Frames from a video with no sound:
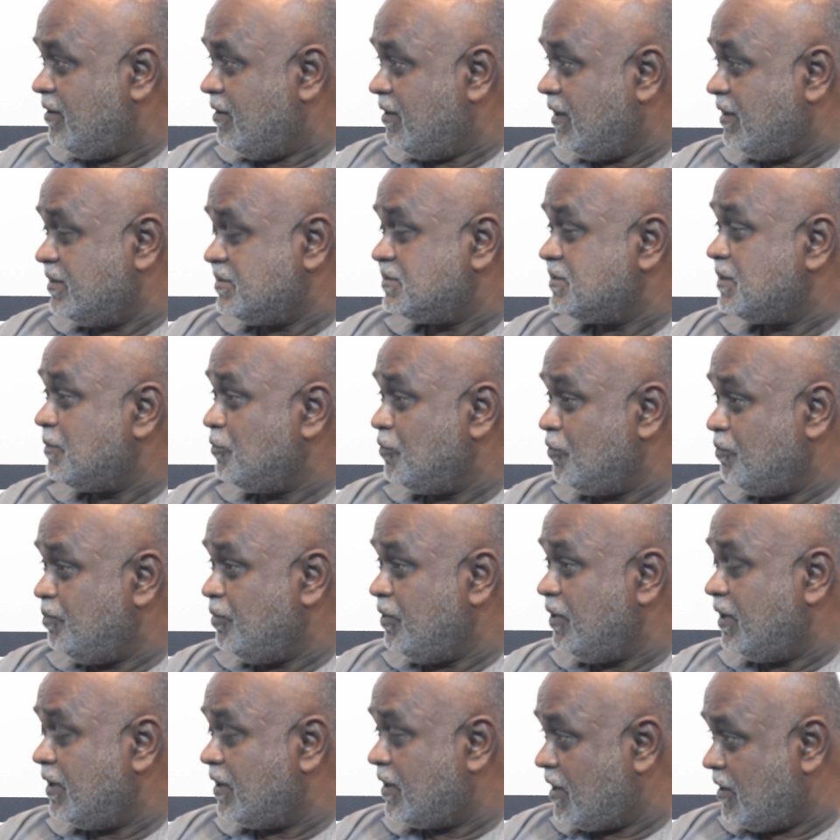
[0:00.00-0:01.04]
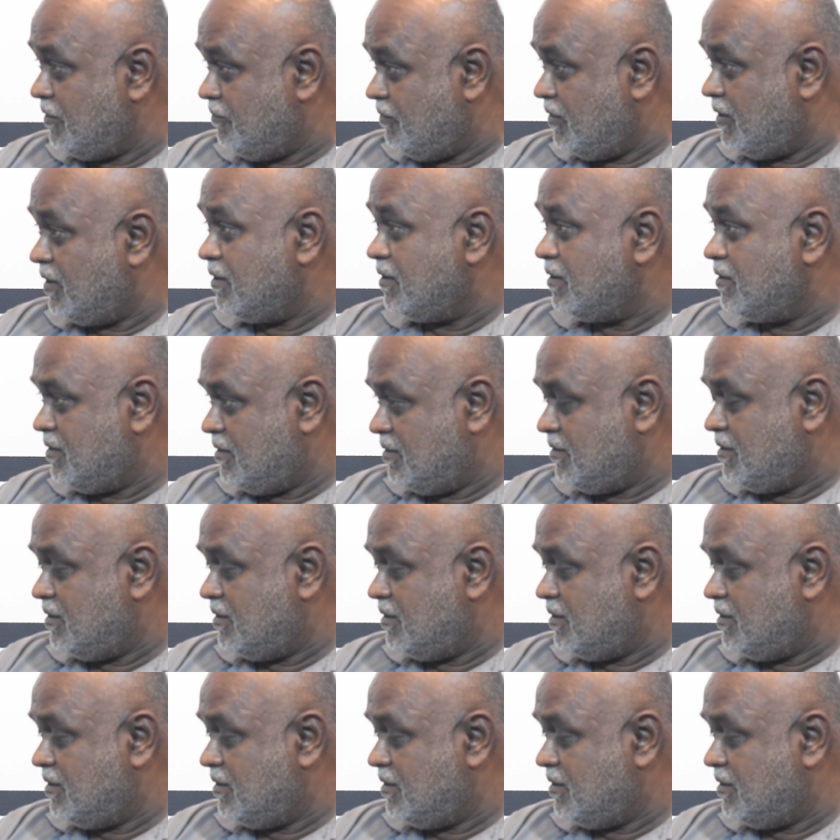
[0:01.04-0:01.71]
and some would be arriving